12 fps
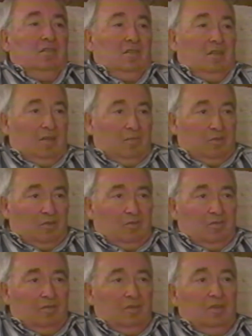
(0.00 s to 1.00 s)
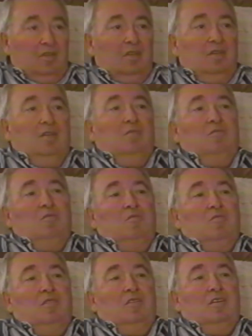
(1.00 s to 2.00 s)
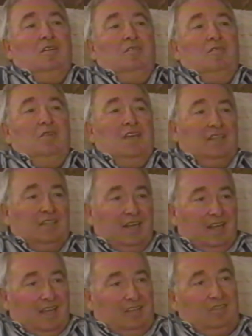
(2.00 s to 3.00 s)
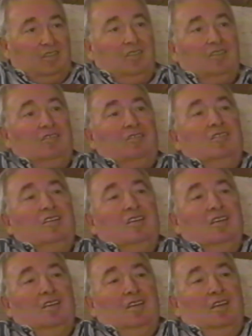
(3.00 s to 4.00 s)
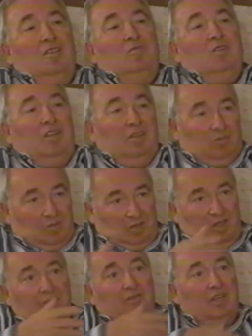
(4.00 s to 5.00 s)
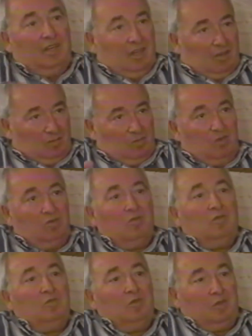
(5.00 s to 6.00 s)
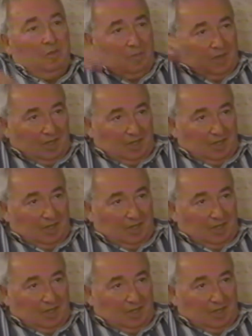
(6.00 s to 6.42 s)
Hebrew, and we had classes, and we lived in a commune with a big